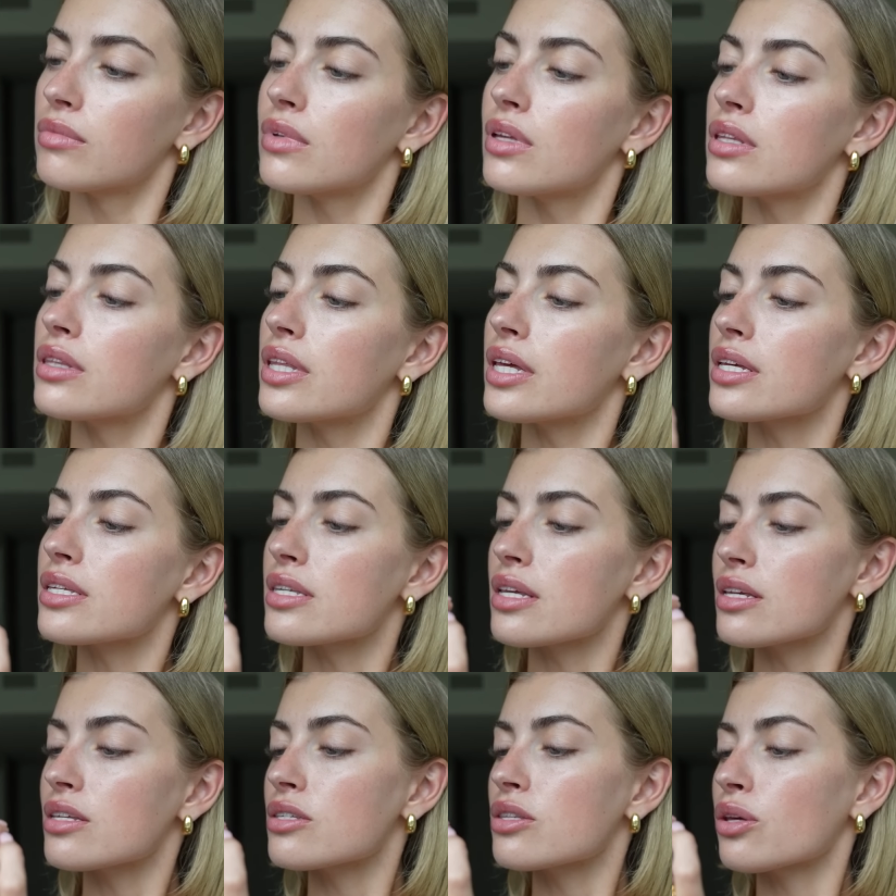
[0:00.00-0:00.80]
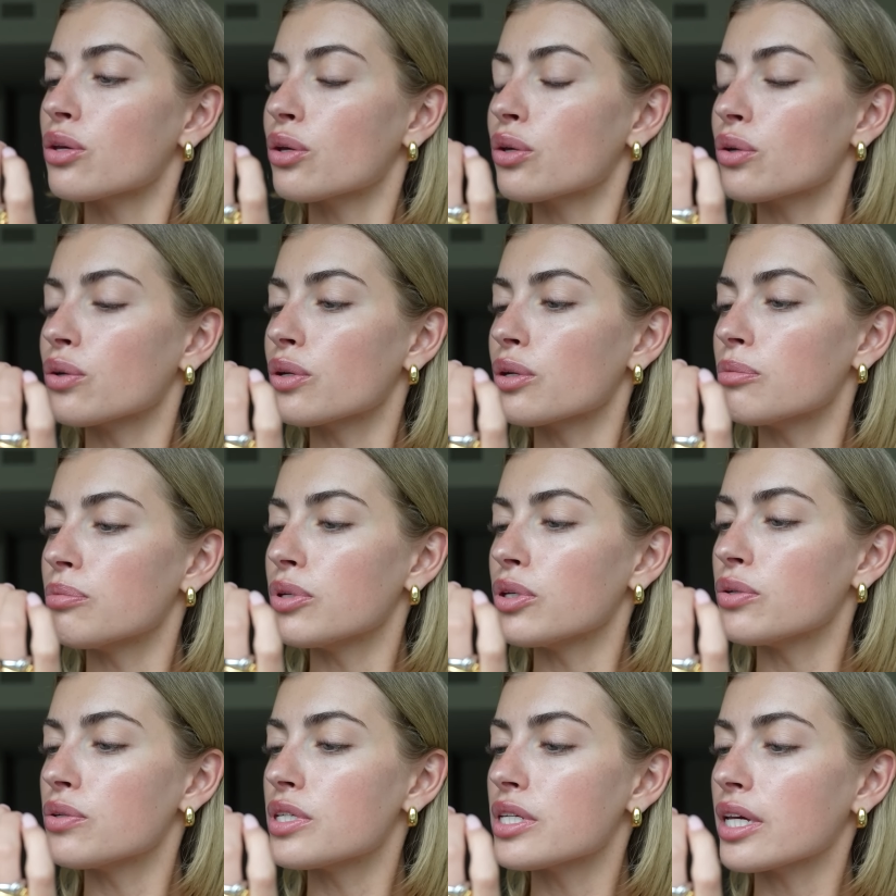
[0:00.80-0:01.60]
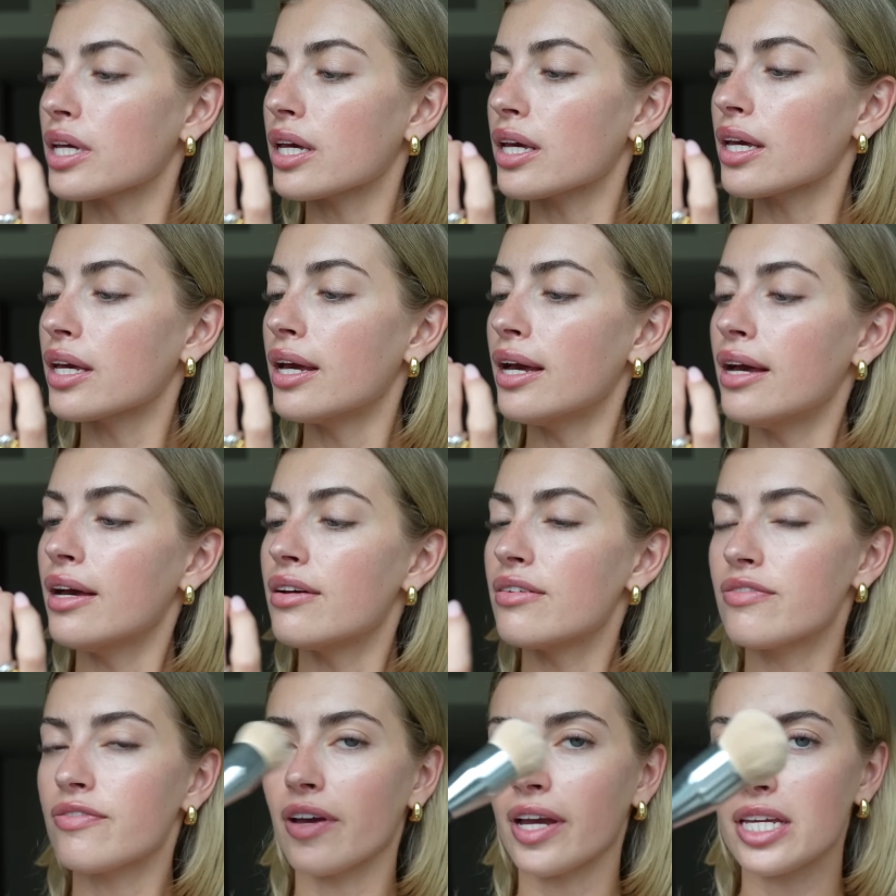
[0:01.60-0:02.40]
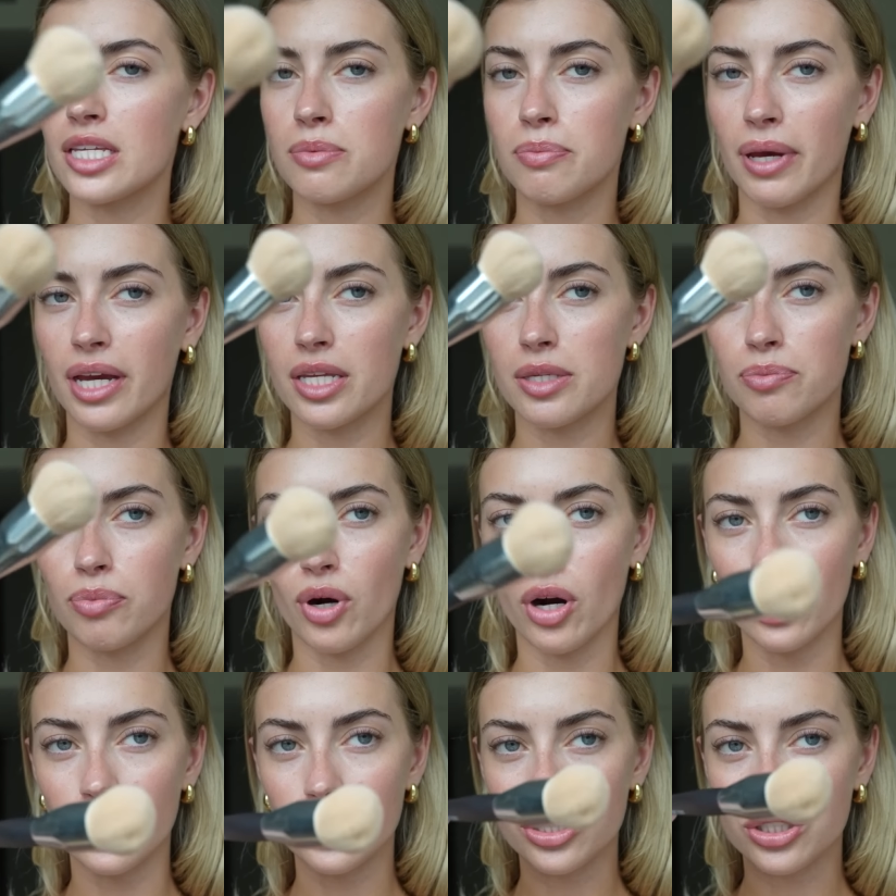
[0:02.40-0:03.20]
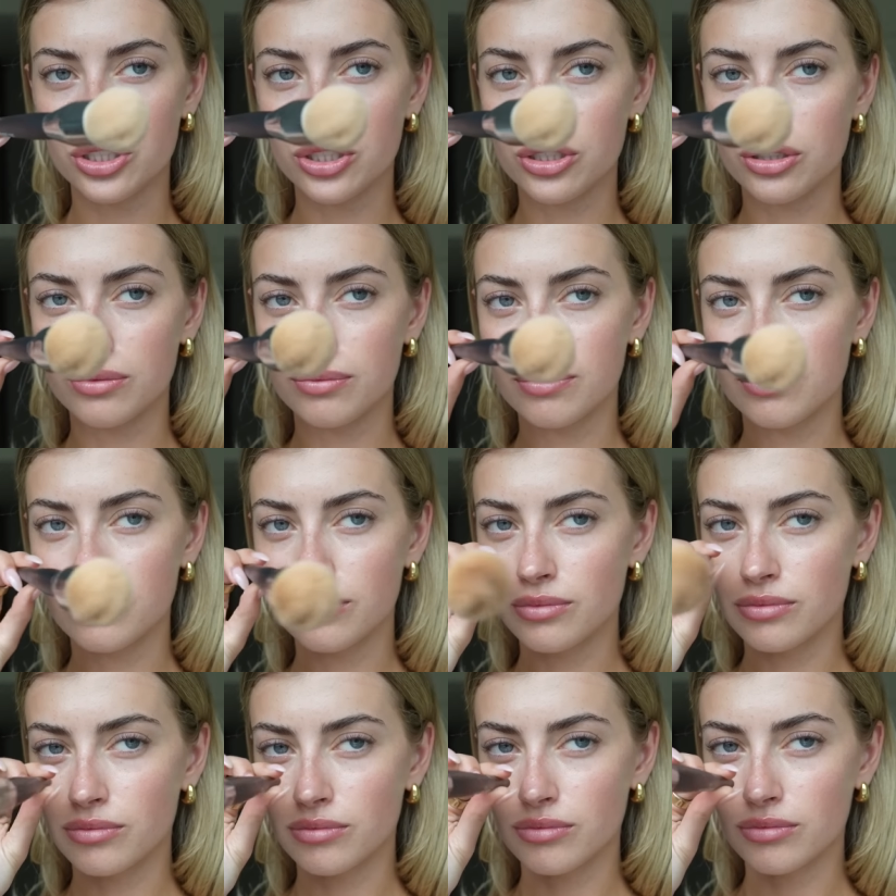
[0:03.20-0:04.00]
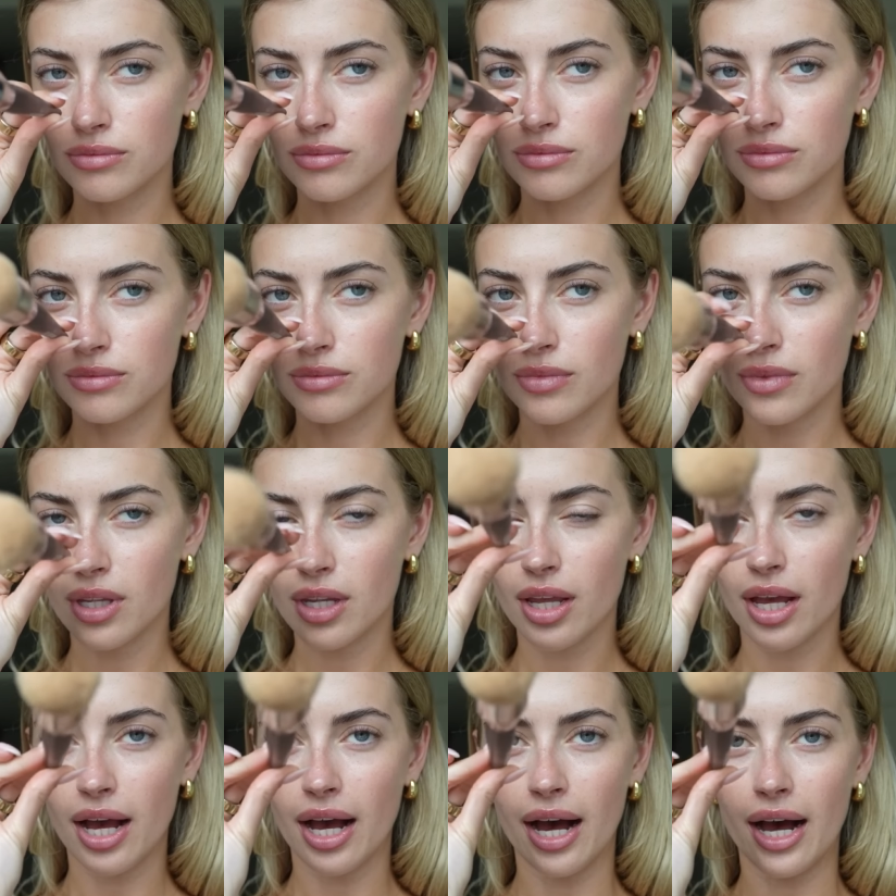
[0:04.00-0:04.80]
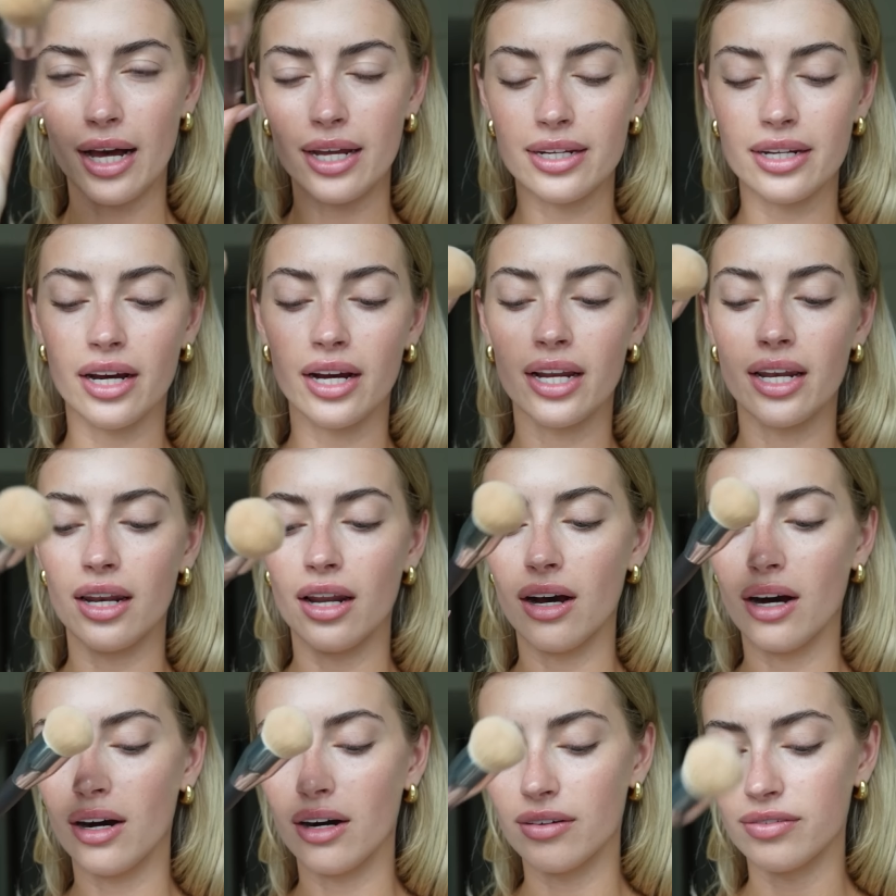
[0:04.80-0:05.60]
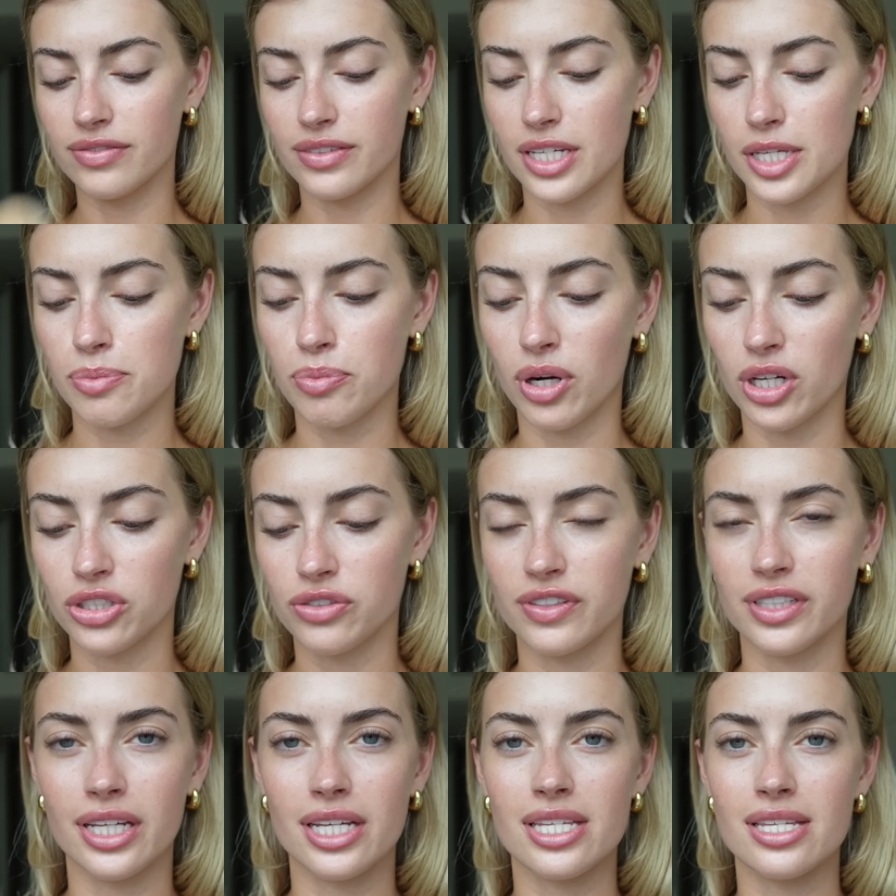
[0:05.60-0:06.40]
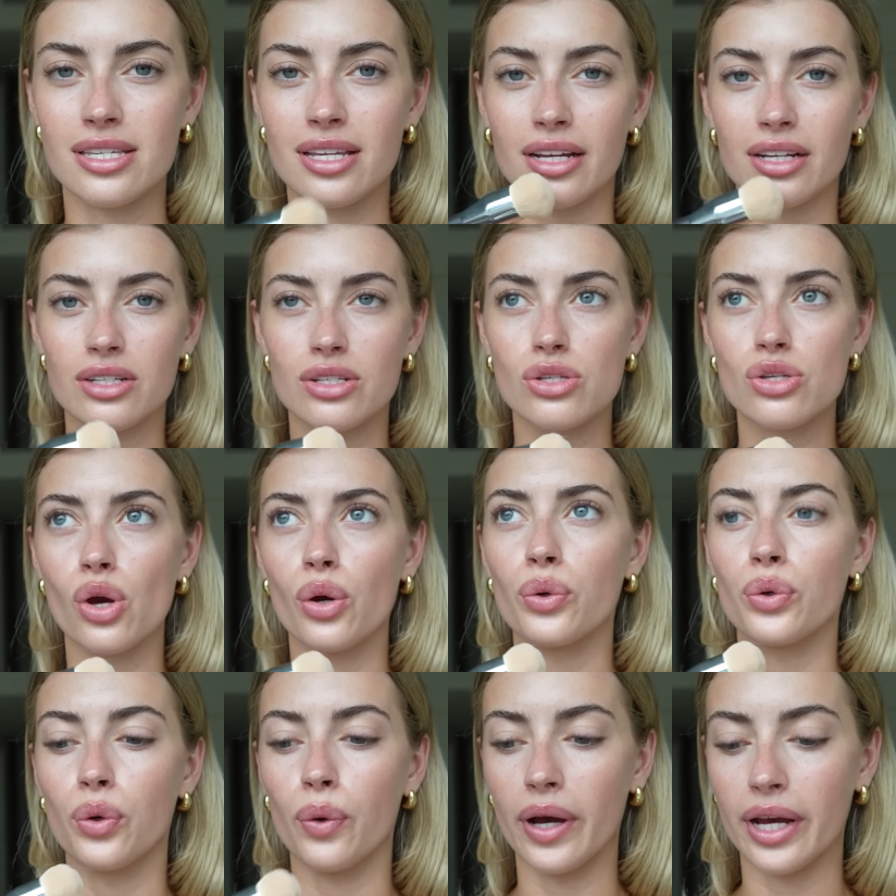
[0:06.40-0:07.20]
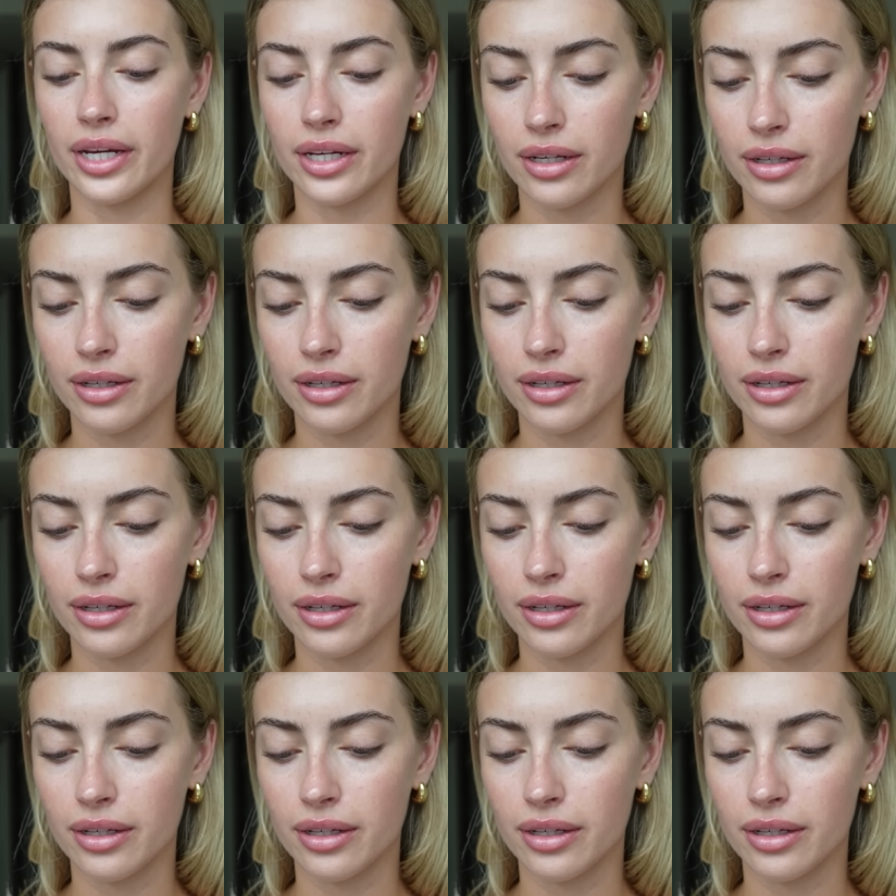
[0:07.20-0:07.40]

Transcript: This is the Huda Beauty Face Base Brush. And I love this brush for this. It's like so quick.